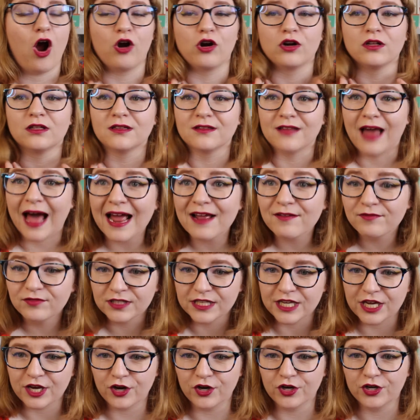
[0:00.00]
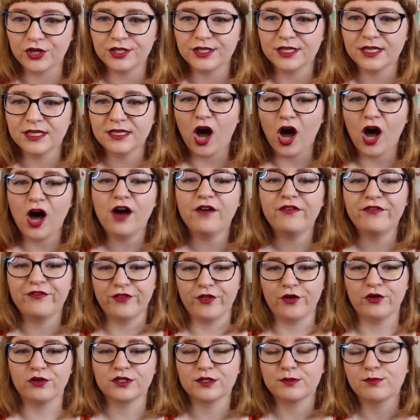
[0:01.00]
our livelihood off
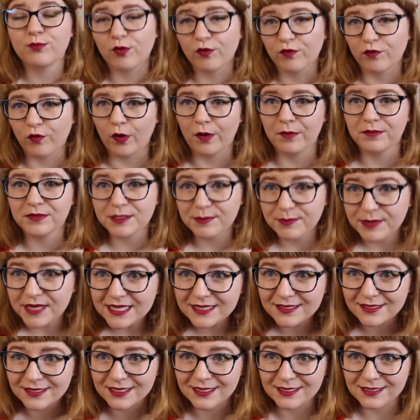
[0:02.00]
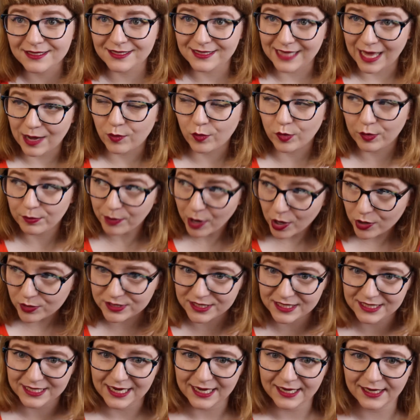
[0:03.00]
those performed pieces that we're
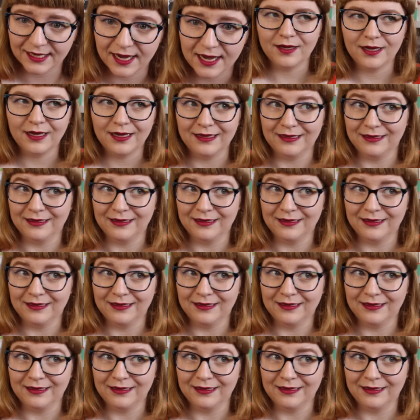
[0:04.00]
posting.